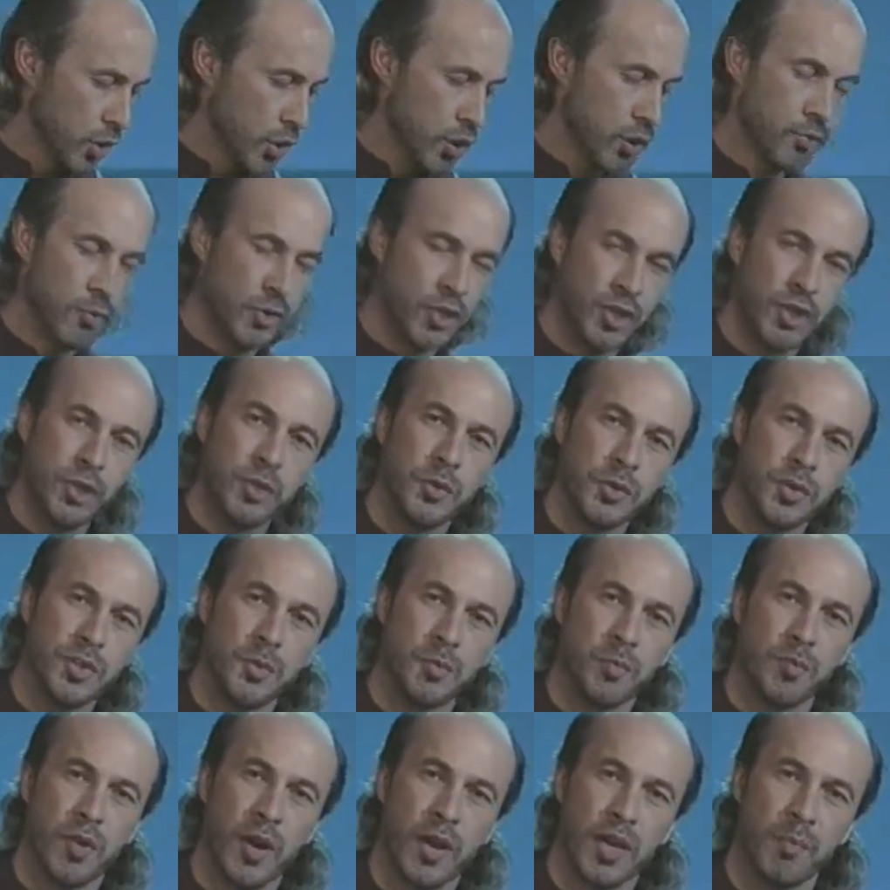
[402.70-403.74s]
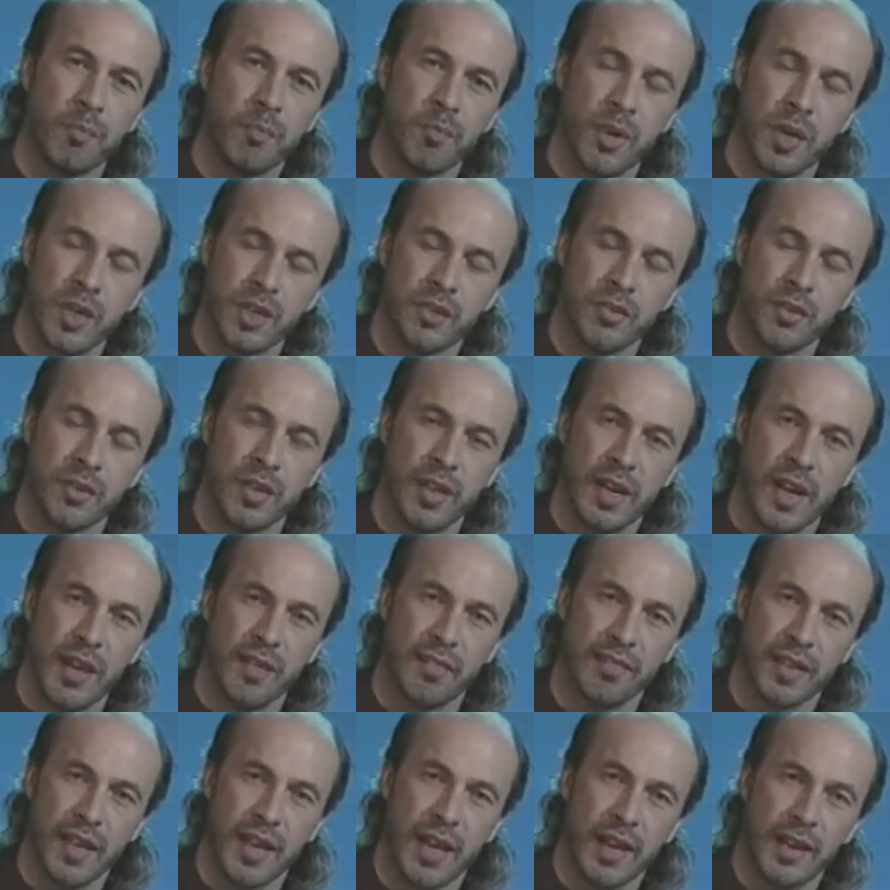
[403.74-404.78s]
reduce the pressure on the left
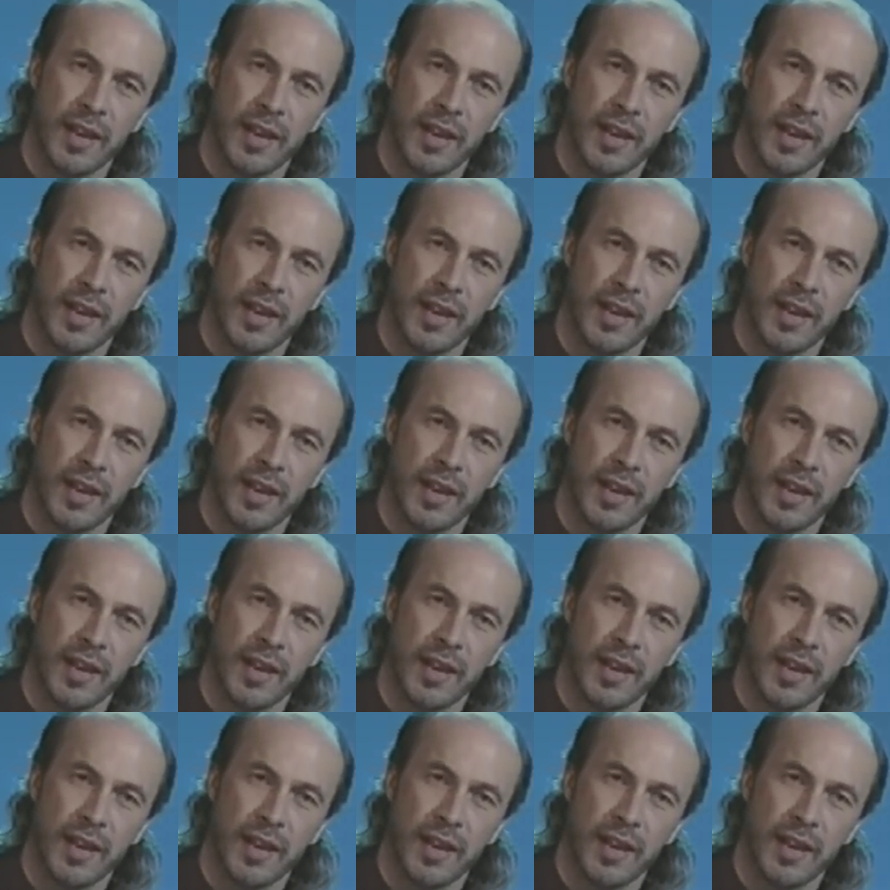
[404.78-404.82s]
hand,